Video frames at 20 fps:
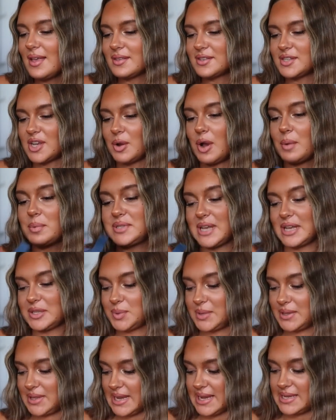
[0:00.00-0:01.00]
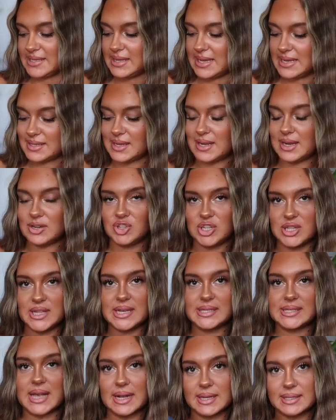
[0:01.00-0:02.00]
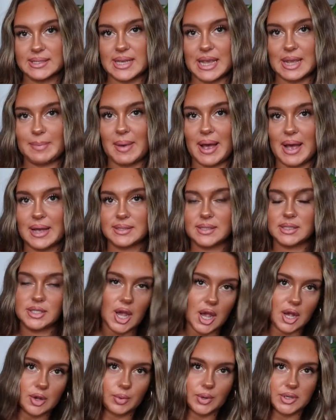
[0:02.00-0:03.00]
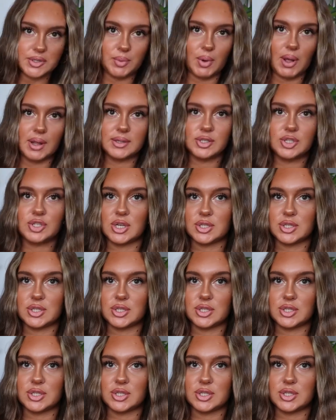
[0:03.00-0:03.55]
So obsessed with these. These are literally the exact same as the turquoise ones,